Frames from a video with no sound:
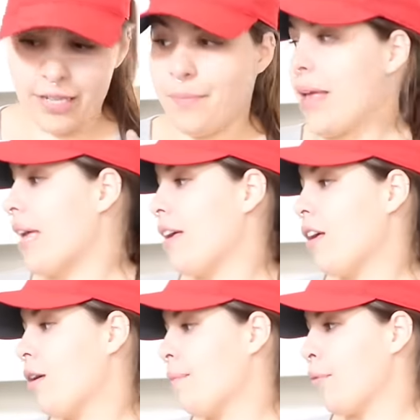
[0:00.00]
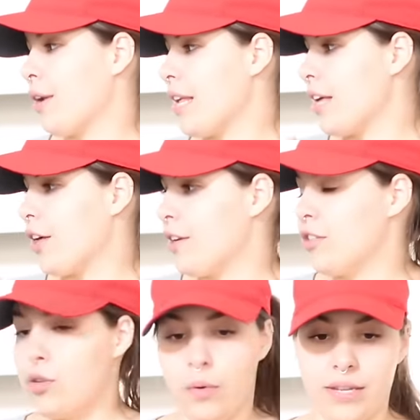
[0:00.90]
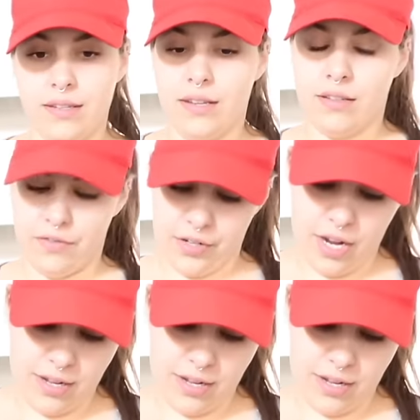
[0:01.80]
did make pretty good choices for